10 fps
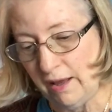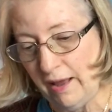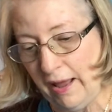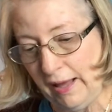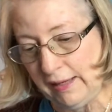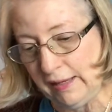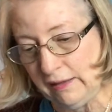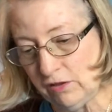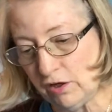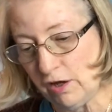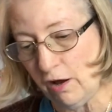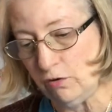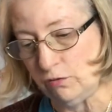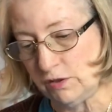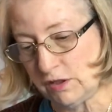and eat the
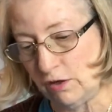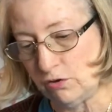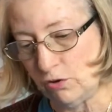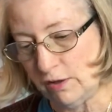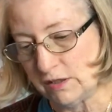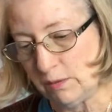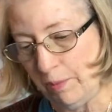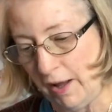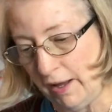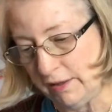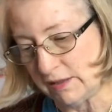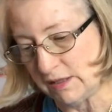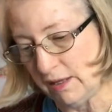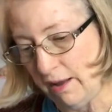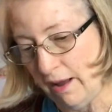cones under his
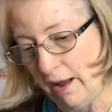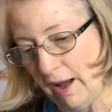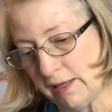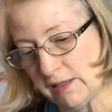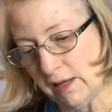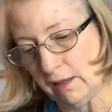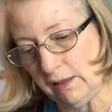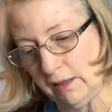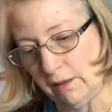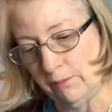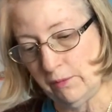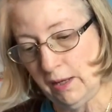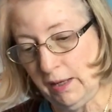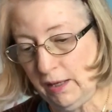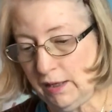pines. I tell him,
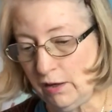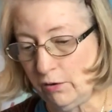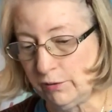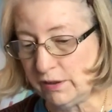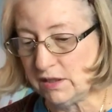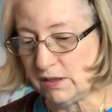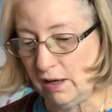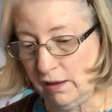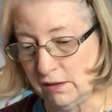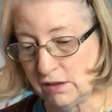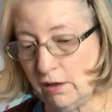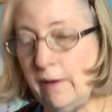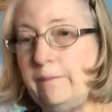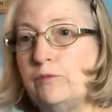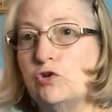he only says,
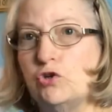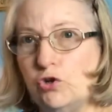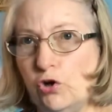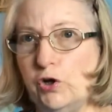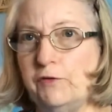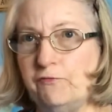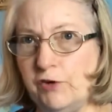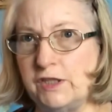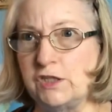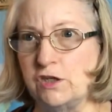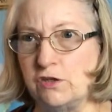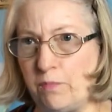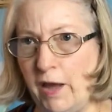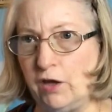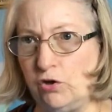good fences
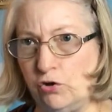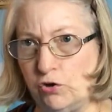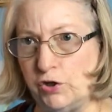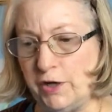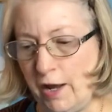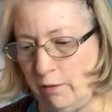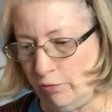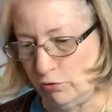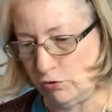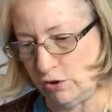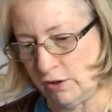make good neighbors.